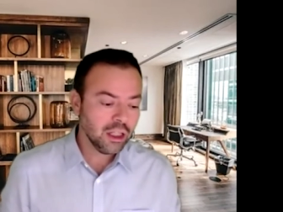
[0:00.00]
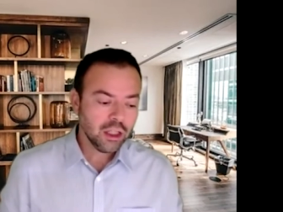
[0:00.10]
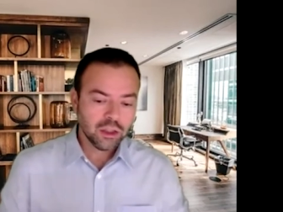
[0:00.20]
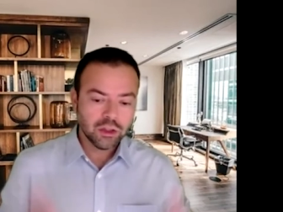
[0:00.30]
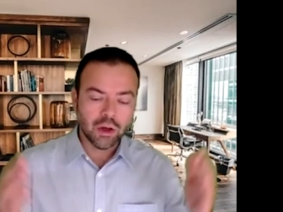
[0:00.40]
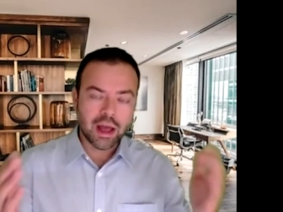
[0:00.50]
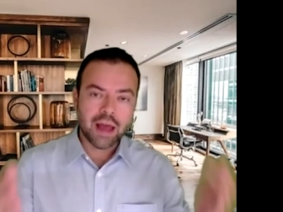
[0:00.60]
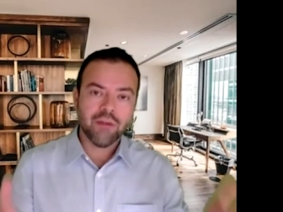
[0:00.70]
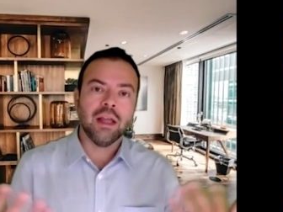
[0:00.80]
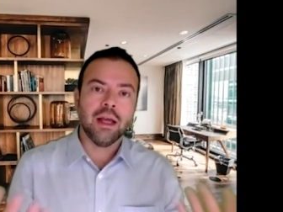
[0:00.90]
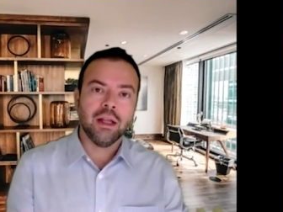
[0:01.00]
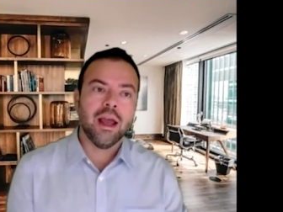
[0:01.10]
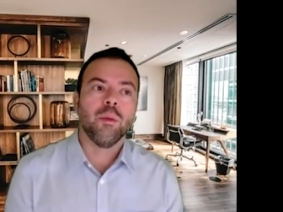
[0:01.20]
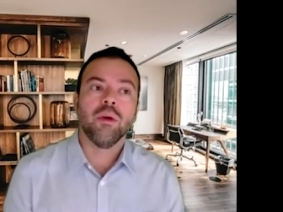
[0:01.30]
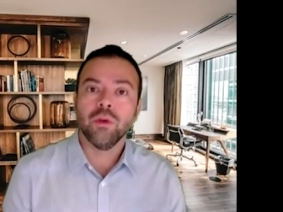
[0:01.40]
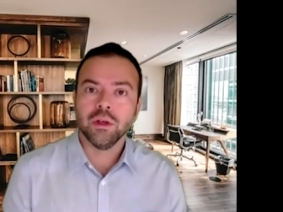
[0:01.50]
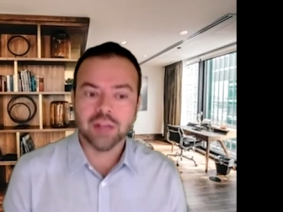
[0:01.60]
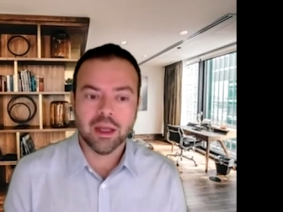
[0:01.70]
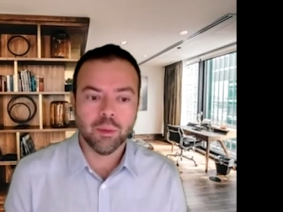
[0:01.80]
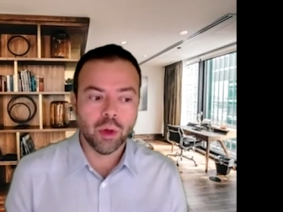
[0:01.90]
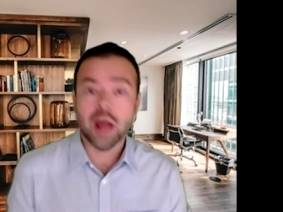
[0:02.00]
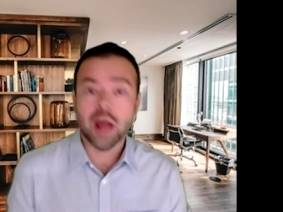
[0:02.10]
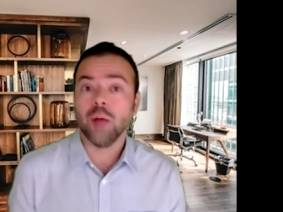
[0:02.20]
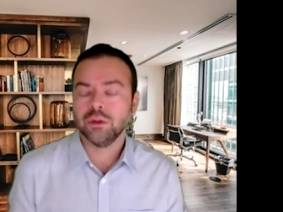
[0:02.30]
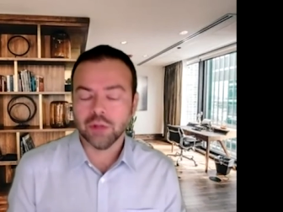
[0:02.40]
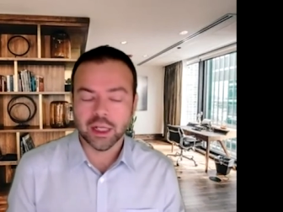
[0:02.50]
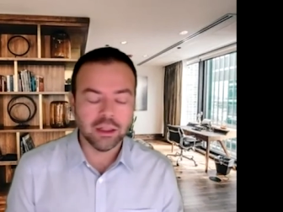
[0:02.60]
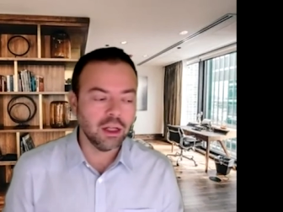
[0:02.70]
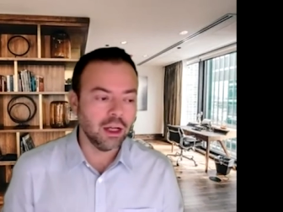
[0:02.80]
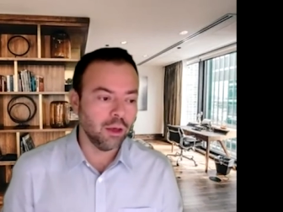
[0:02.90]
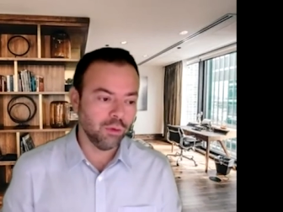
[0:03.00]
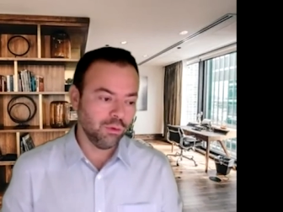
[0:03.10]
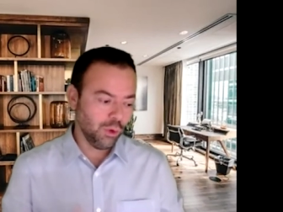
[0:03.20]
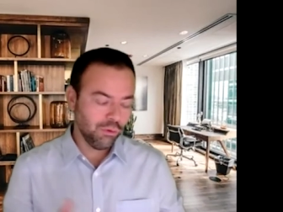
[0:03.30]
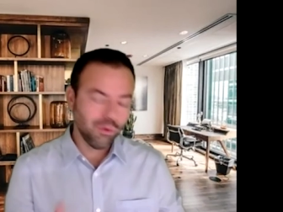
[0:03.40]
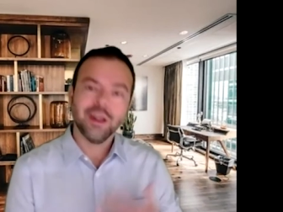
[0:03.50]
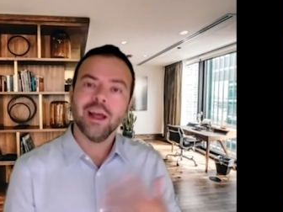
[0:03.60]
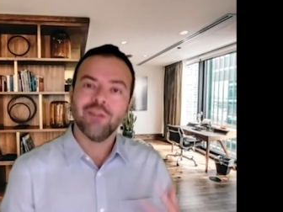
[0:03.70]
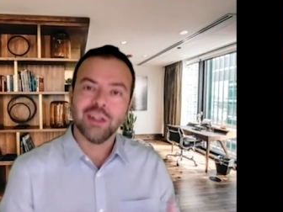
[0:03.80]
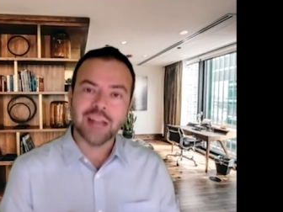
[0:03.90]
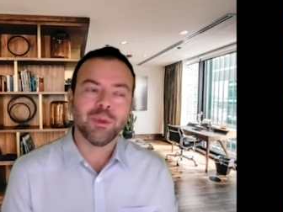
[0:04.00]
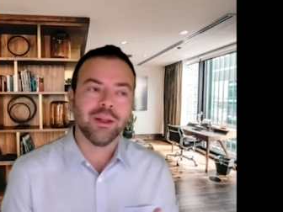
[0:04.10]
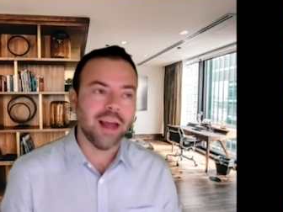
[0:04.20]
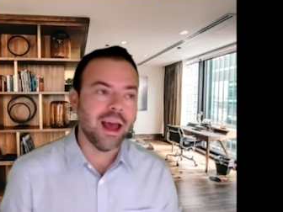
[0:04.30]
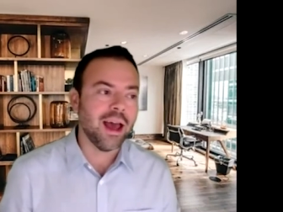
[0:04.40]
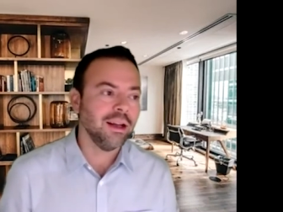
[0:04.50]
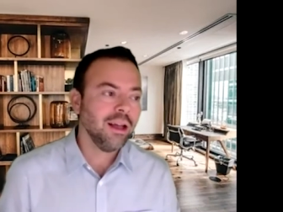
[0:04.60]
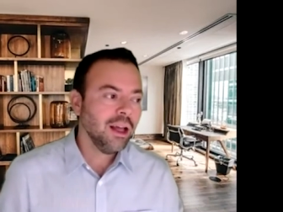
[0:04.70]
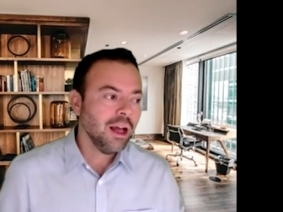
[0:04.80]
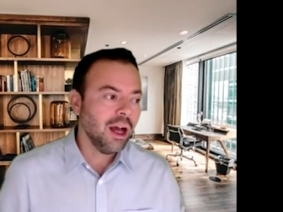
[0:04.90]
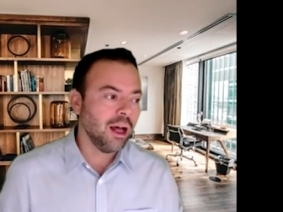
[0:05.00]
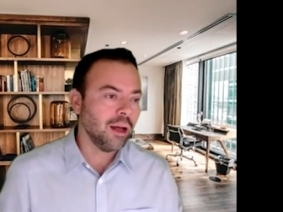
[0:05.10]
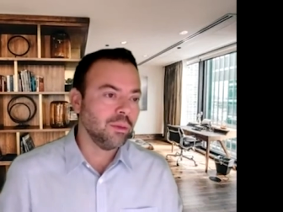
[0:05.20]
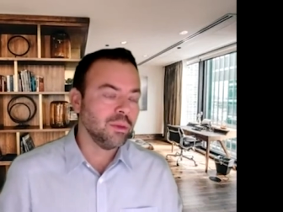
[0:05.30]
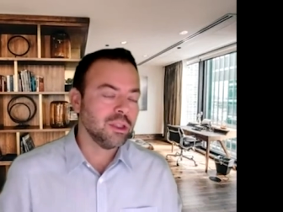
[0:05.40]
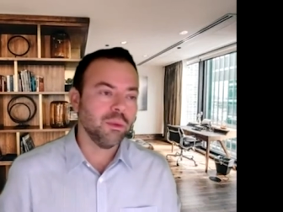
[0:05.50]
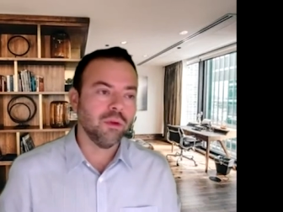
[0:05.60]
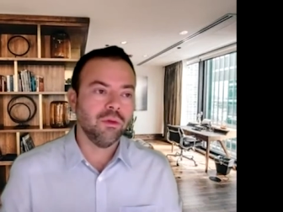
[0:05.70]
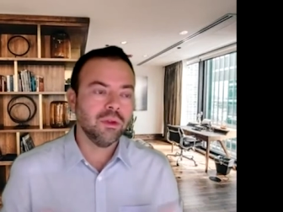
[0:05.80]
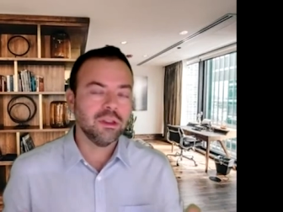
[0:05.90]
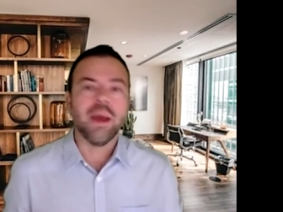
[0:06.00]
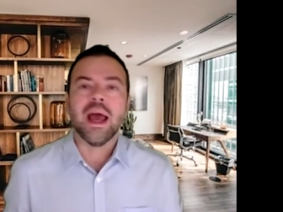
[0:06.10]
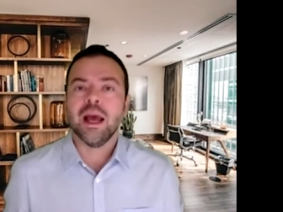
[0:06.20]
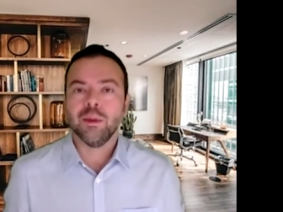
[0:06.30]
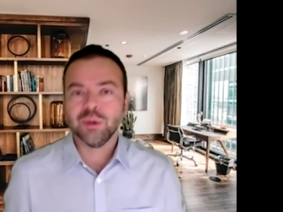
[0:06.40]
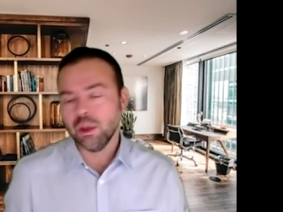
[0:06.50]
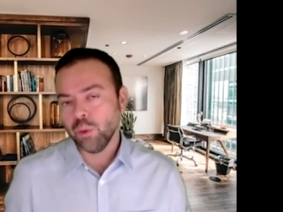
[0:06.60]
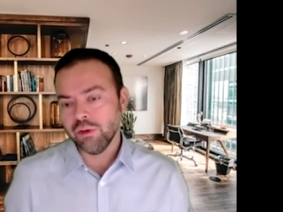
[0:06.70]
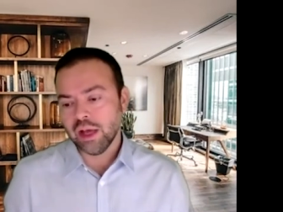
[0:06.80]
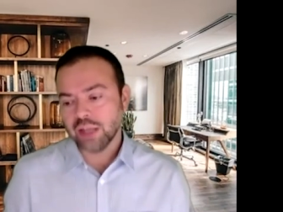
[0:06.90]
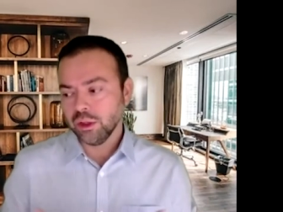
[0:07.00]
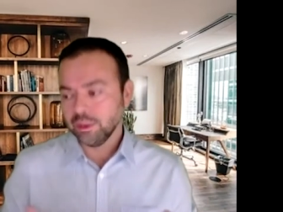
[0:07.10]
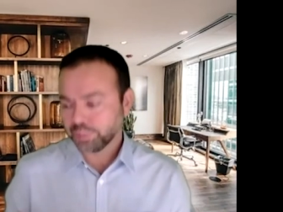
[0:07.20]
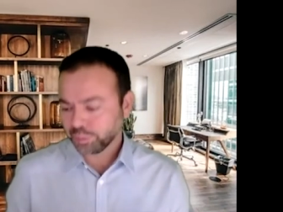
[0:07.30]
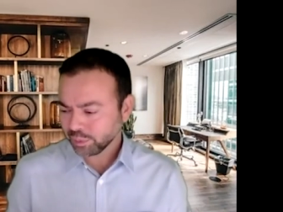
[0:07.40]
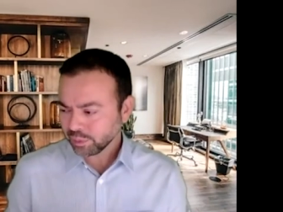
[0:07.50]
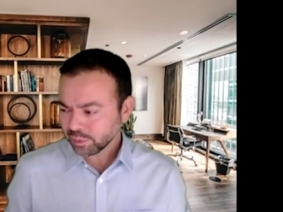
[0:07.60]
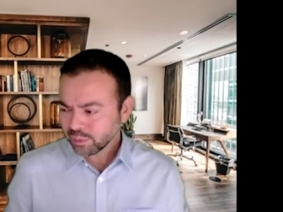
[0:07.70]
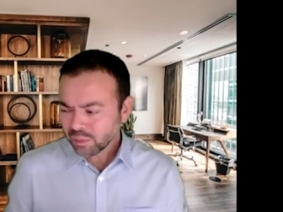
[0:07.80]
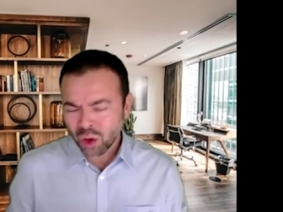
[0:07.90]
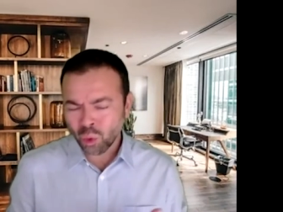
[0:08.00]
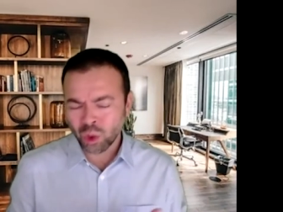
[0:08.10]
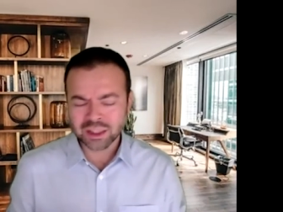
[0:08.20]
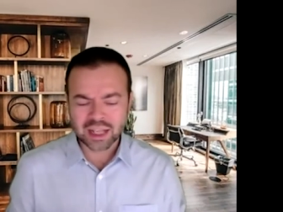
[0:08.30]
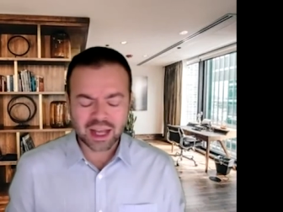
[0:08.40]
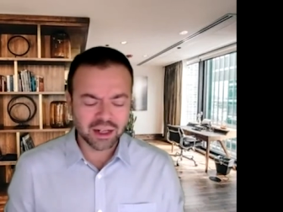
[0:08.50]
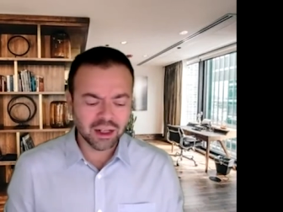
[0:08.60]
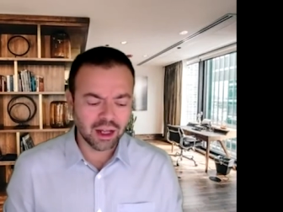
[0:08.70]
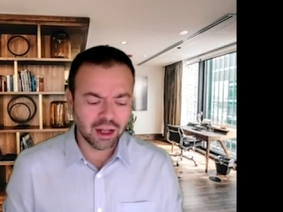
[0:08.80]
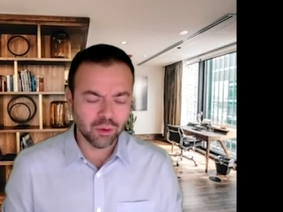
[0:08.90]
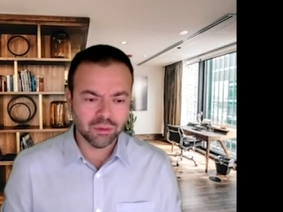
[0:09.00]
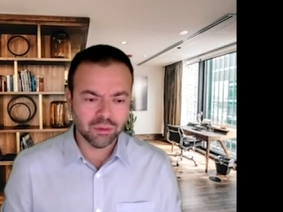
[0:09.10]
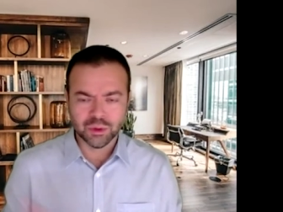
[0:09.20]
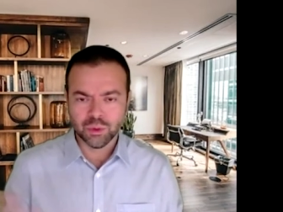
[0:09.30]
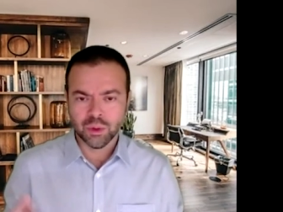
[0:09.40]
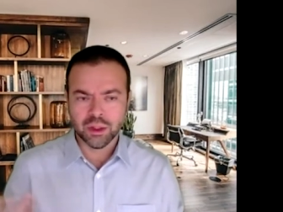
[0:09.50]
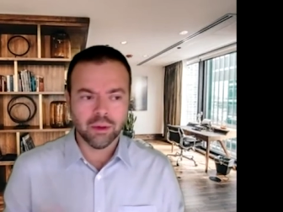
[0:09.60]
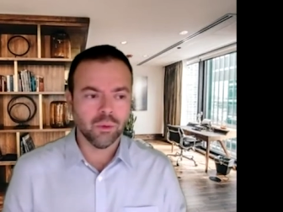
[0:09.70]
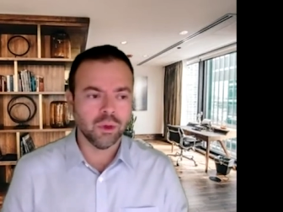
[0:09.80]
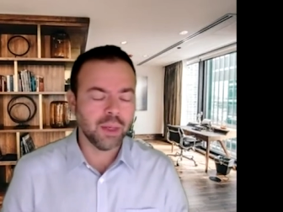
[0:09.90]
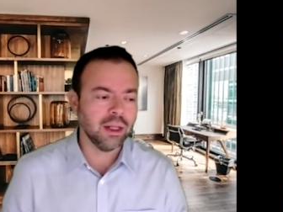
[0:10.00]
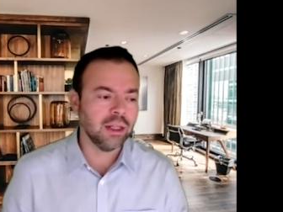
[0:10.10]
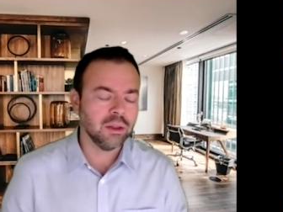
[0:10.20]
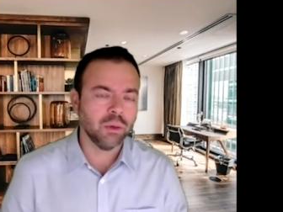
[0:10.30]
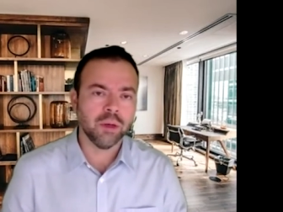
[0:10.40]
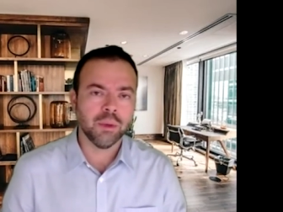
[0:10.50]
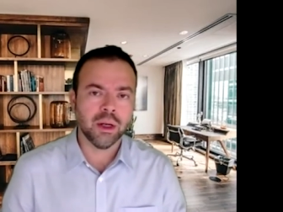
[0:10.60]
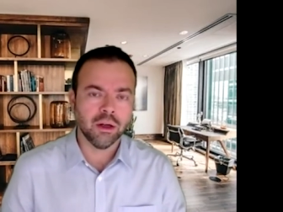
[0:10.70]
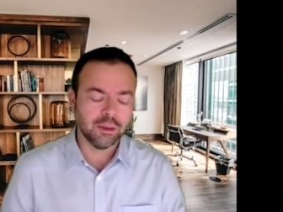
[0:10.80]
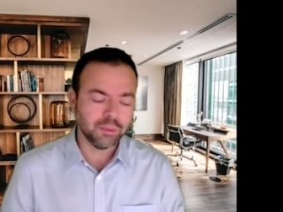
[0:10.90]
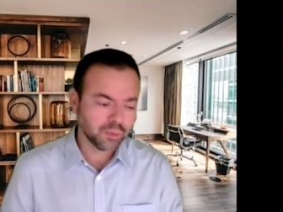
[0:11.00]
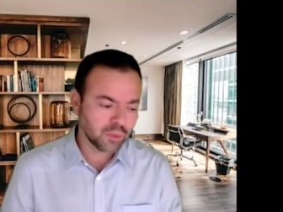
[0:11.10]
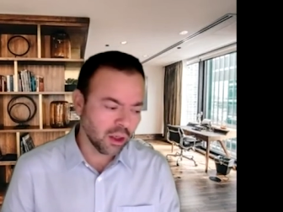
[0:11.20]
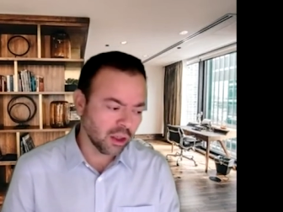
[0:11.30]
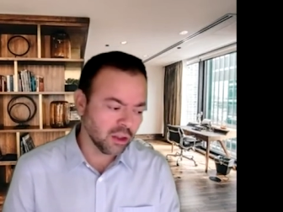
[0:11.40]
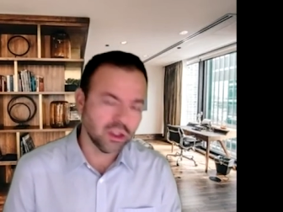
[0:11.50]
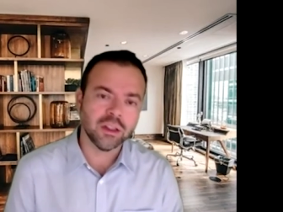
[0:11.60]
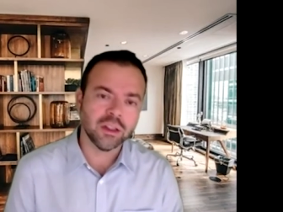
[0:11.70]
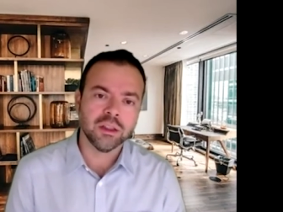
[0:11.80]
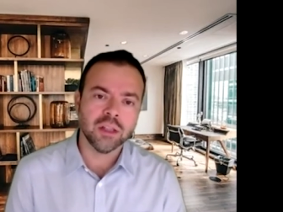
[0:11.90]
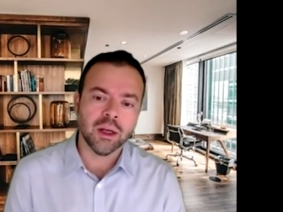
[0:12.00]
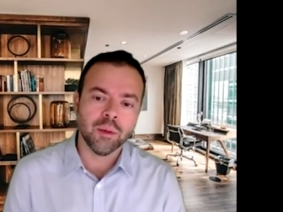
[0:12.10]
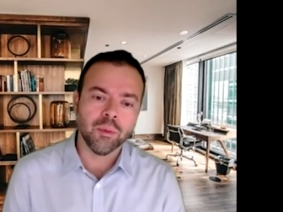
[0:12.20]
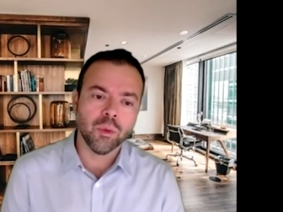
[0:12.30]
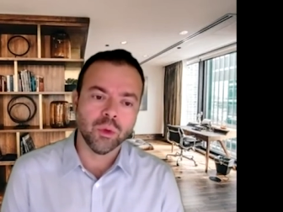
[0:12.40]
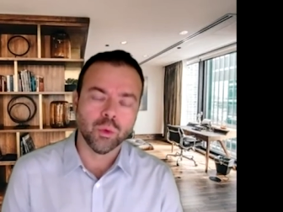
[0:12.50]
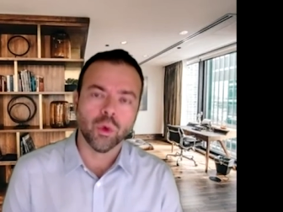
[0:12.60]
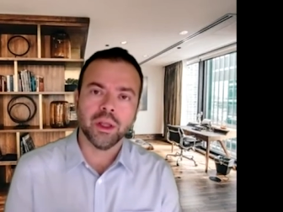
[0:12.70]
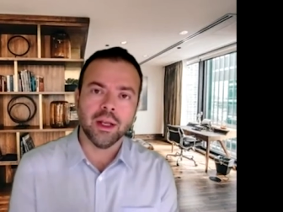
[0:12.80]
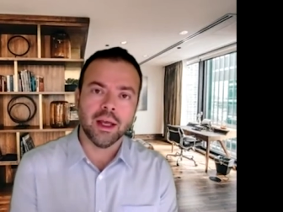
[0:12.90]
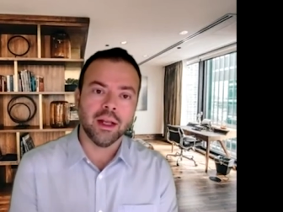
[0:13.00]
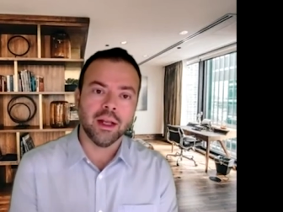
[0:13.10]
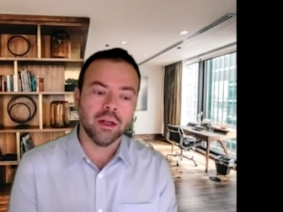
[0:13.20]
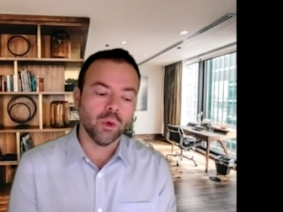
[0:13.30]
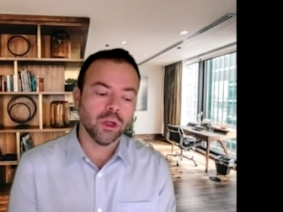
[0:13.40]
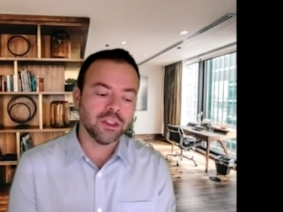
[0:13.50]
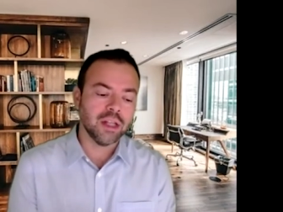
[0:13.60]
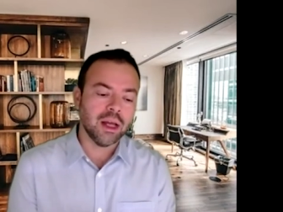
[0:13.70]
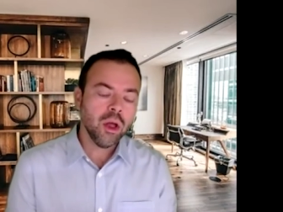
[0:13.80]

so having that camera for example helps right uh, we, we kind of adapted that um, some of some apps that we've actually worked on. Uh, there was one that one of my one of my um, our consultants um, was working on in a workshop